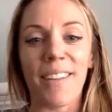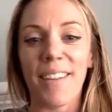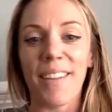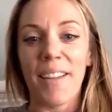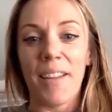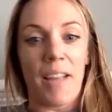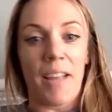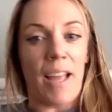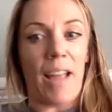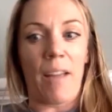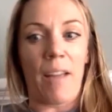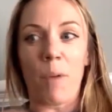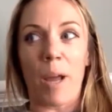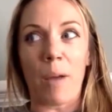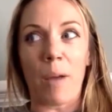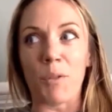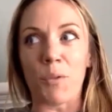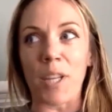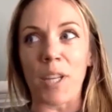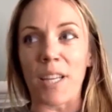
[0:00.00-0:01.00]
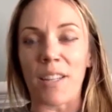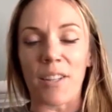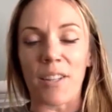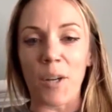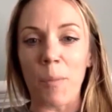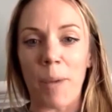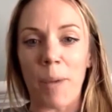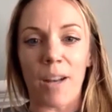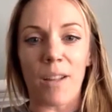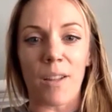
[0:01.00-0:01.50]
I was really clear
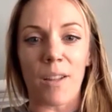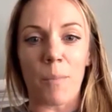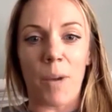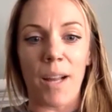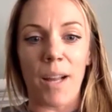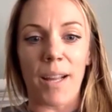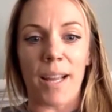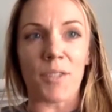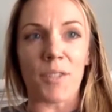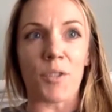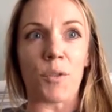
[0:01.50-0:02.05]
about it on the podcast.